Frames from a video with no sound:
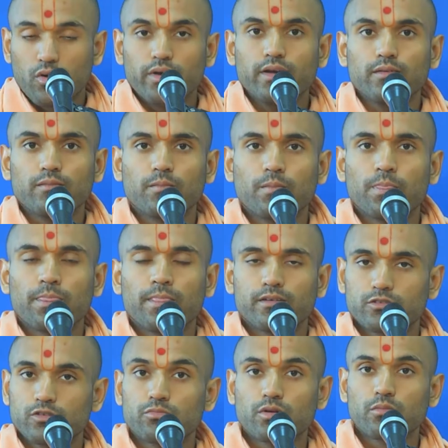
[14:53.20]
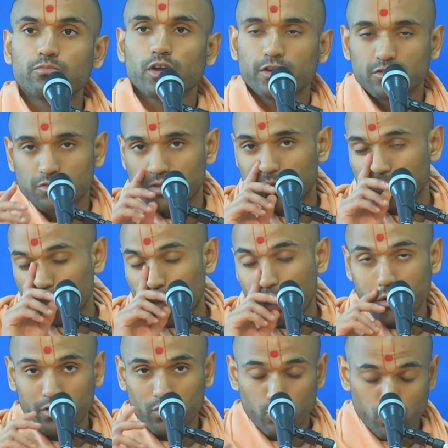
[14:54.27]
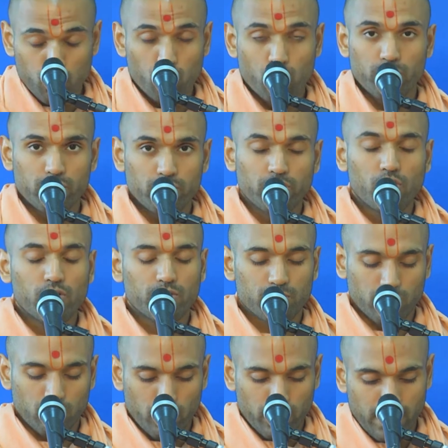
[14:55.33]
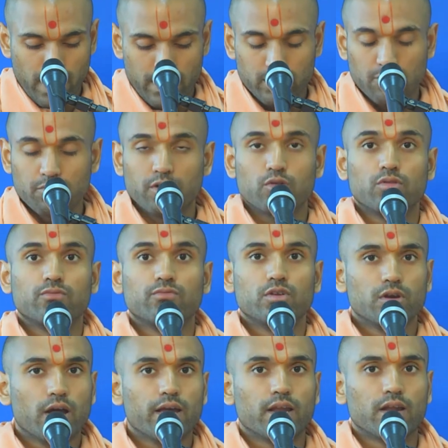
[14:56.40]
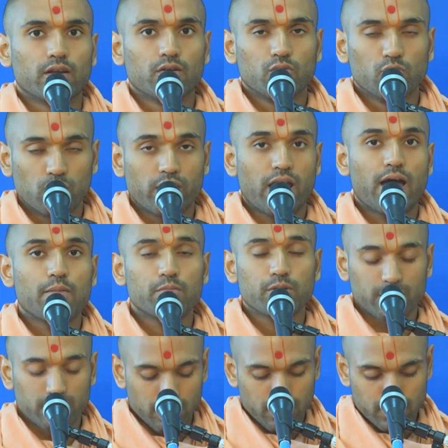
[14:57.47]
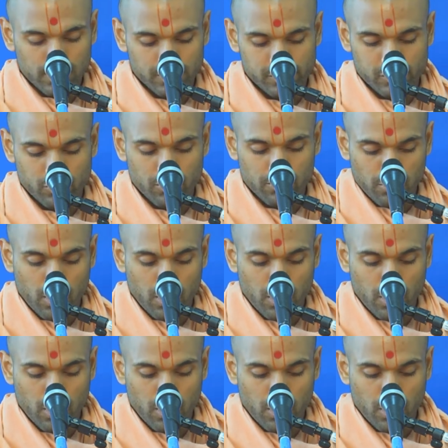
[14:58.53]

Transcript: So Brahmachari is inquiring, Where are you going, Bhagwan, at the middle of the night? What happened? Is there a problem?